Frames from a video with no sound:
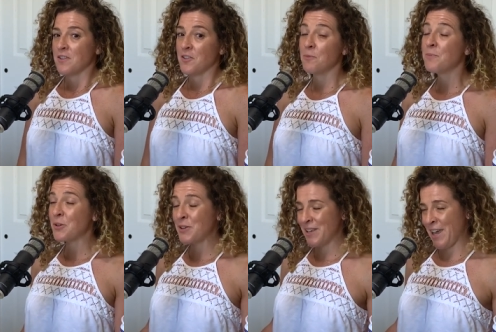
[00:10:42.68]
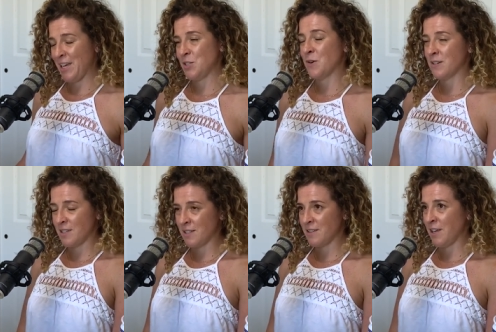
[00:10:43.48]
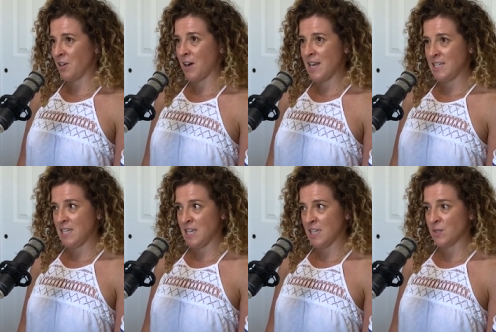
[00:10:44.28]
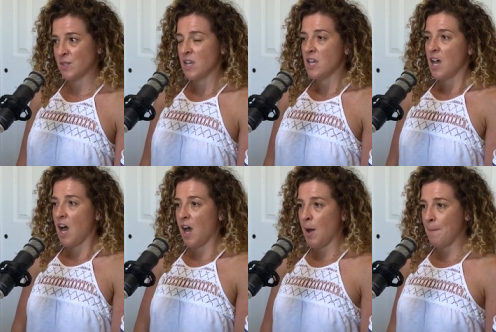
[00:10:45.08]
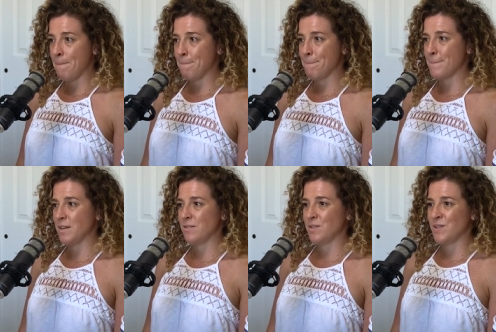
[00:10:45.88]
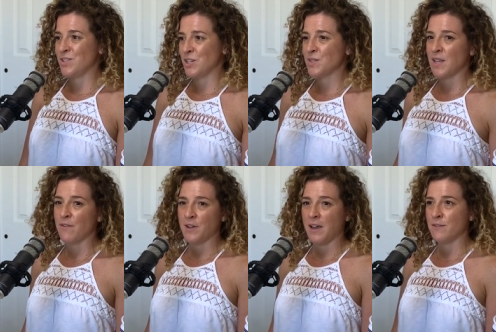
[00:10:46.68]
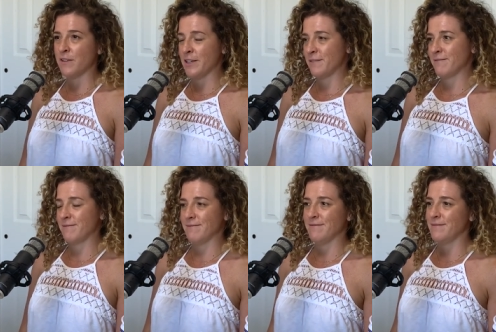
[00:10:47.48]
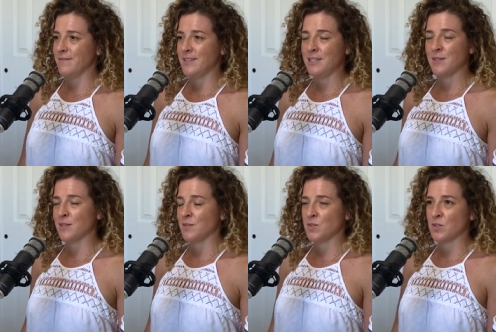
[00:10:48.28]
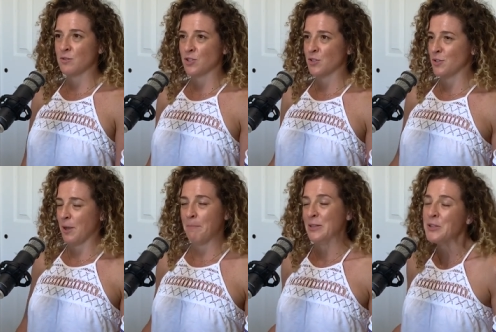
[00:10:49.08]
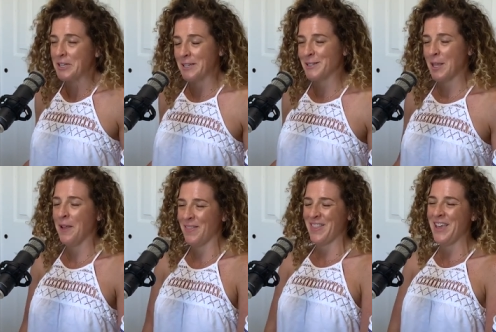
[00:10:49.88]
communicate, to articulate your ideas, yeah. um, to just have kind of like decent social abilities yep. and